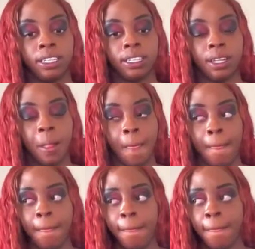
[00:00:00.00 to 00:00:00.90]

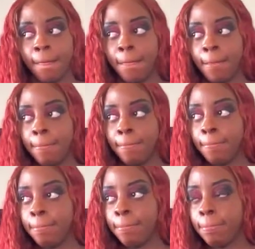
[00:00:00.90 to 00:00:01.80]

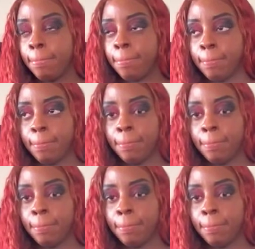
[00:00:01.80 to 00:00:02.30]
No one is speaking in this clip.